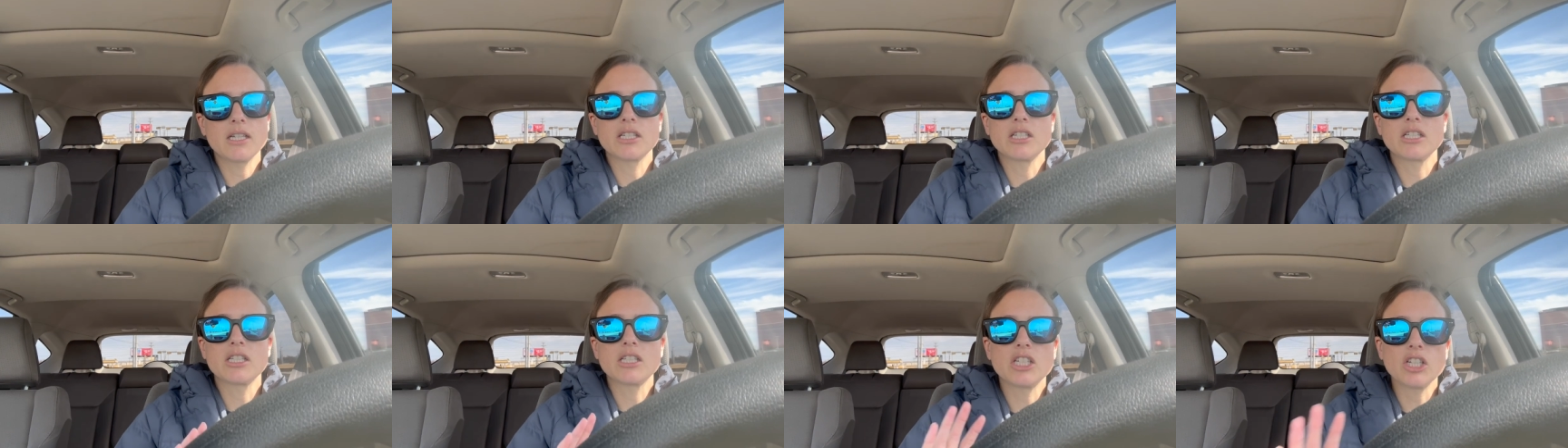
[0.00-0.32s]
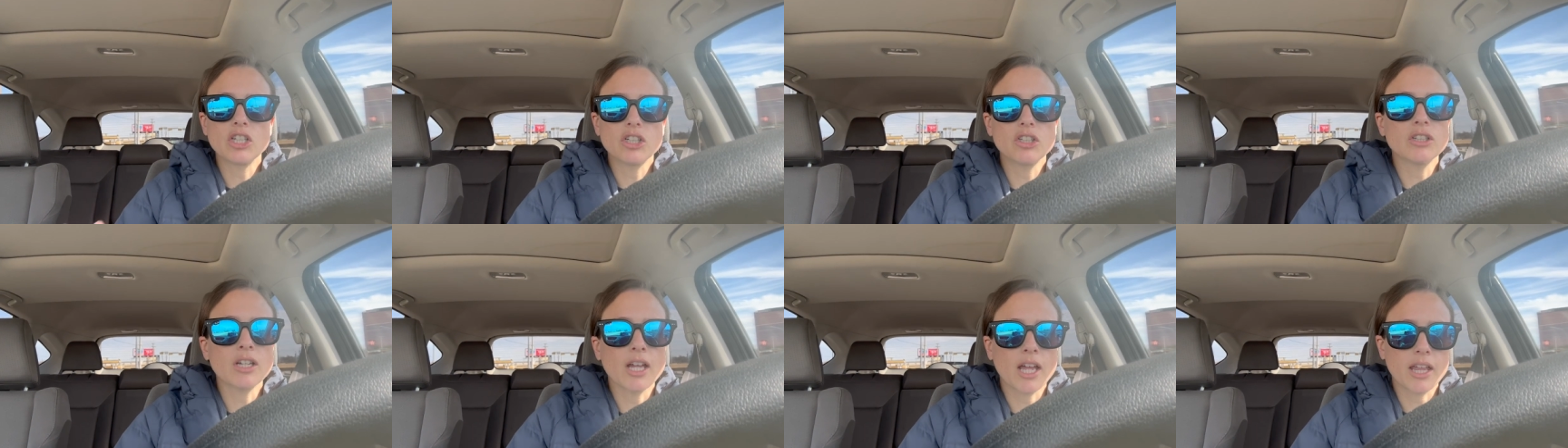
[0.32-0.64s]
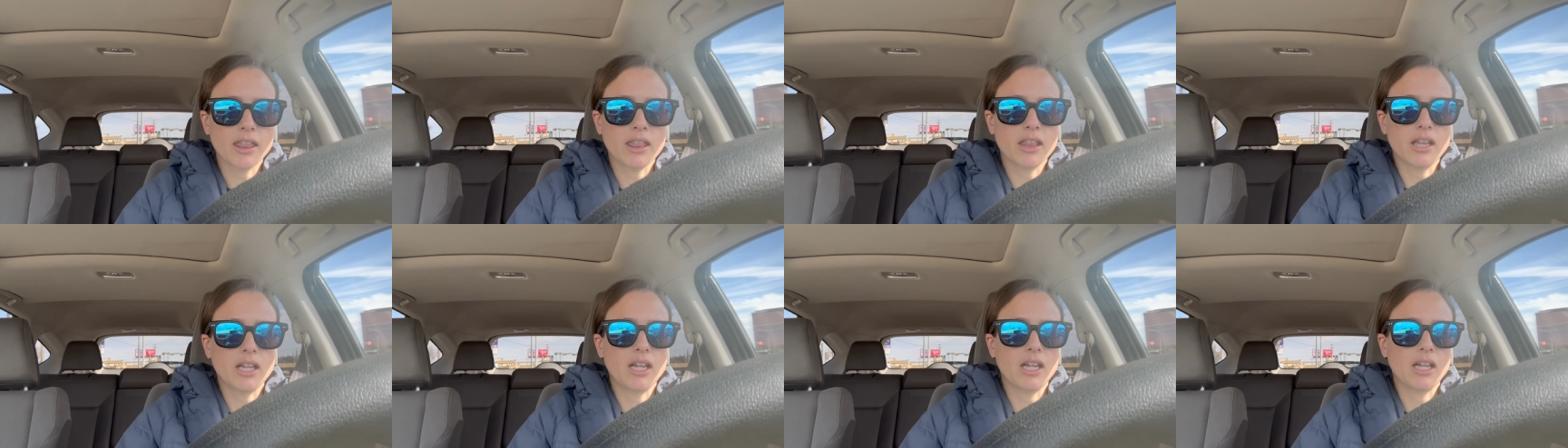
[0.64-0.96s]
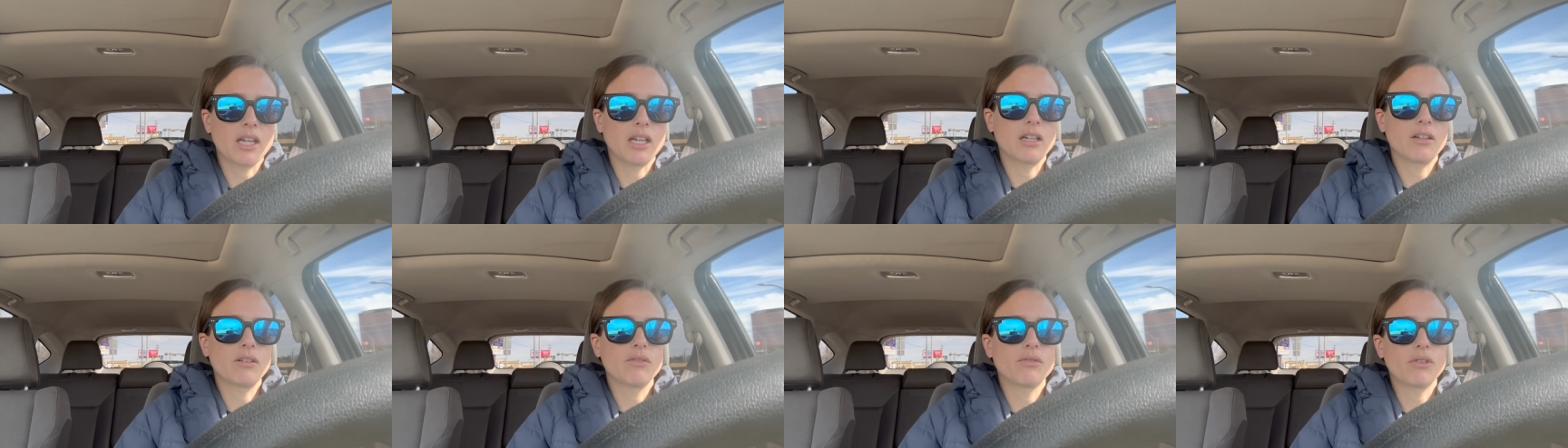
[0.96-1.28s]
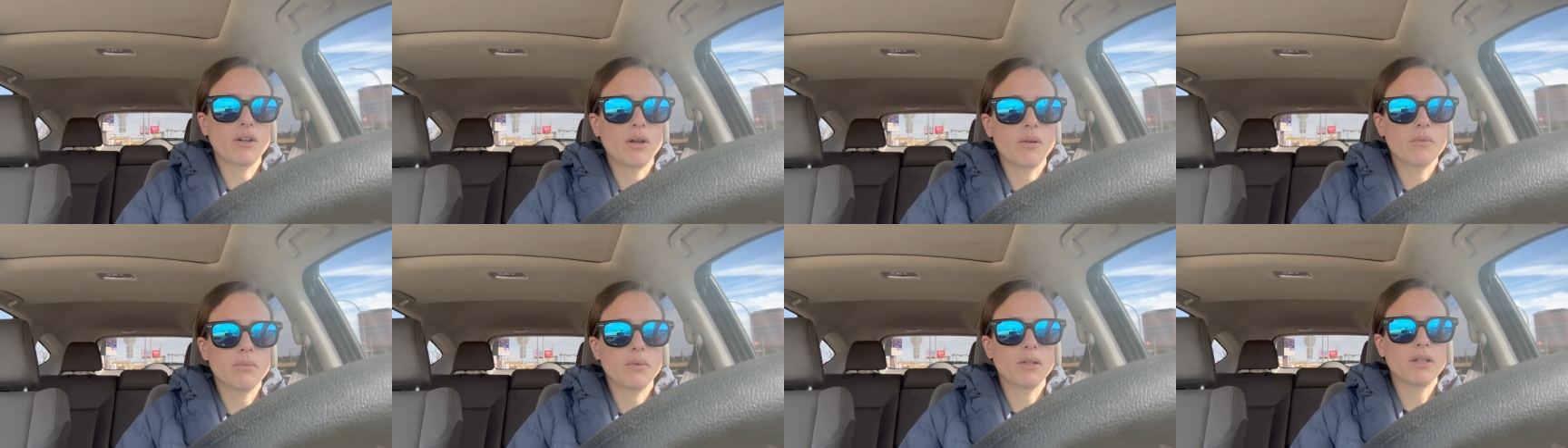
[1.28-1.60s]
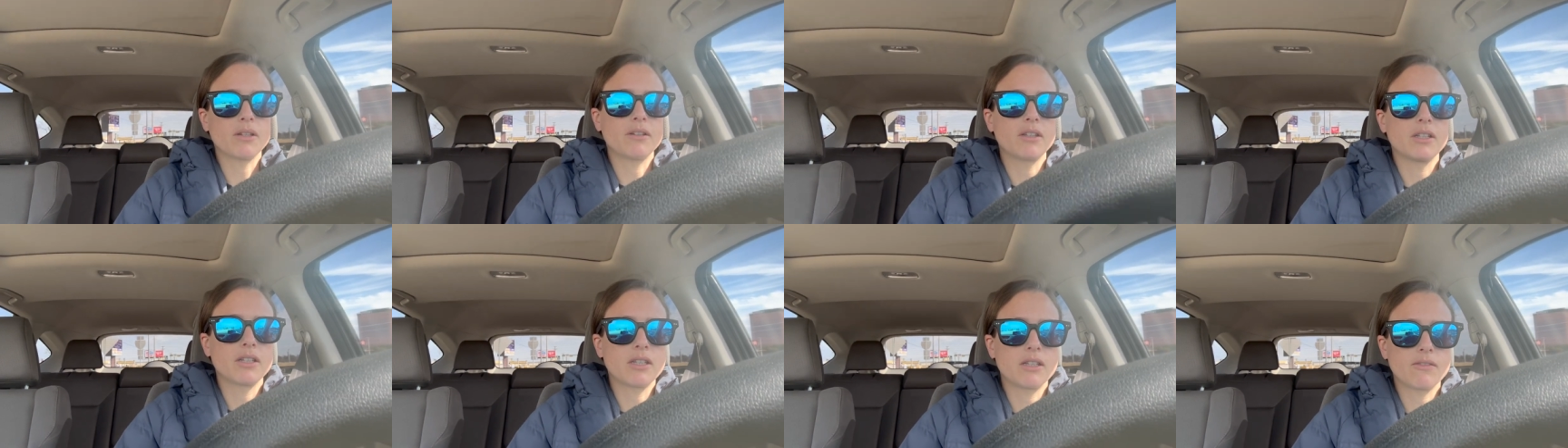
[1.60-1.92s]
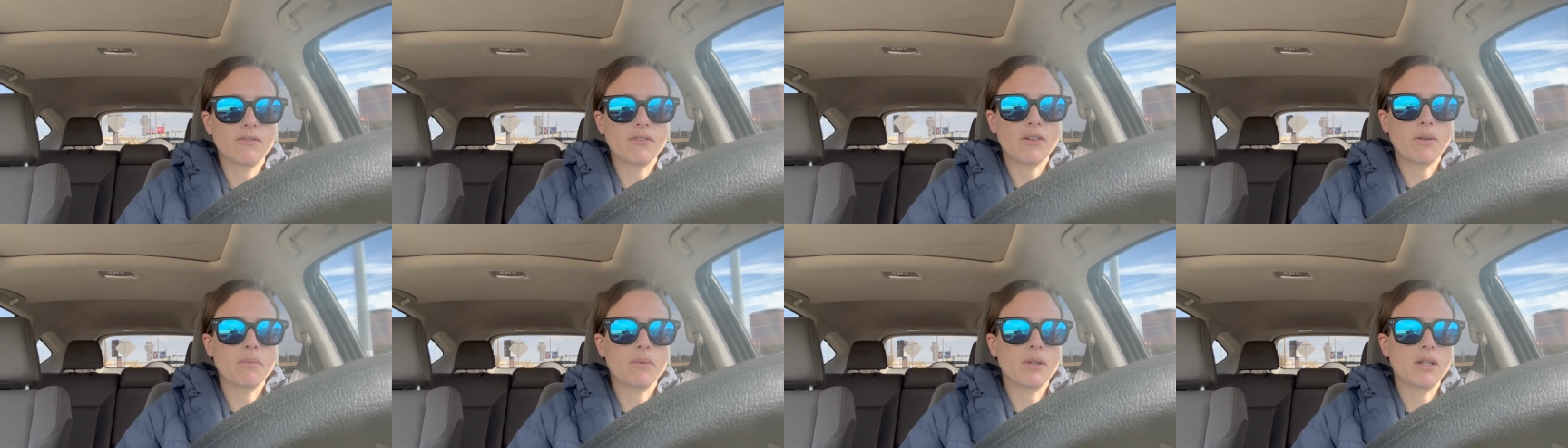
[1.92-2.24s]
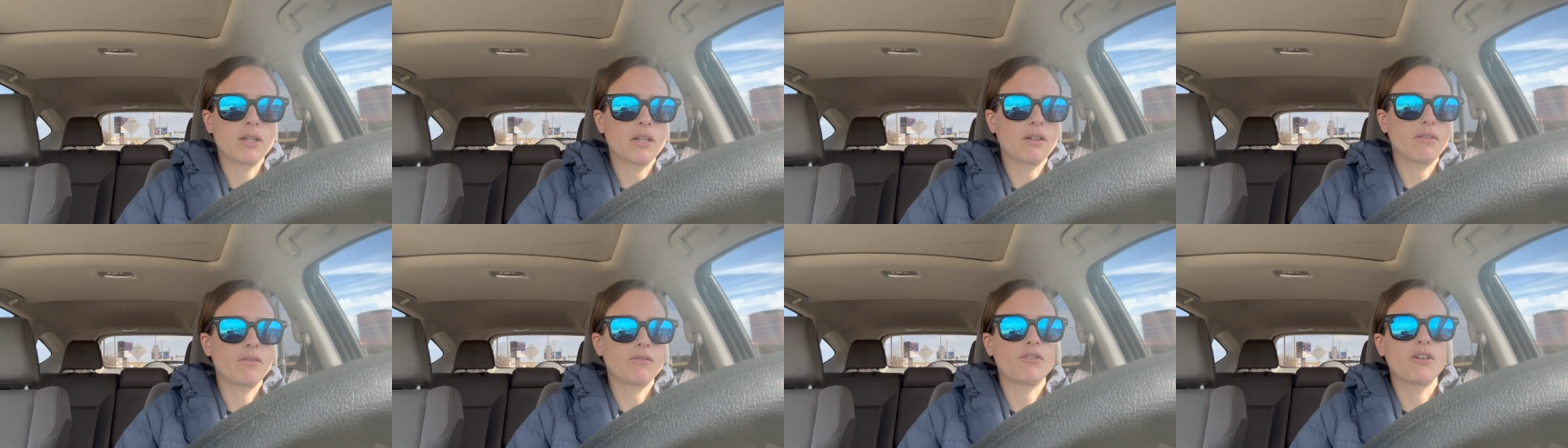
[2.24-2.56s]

Still nothing from the from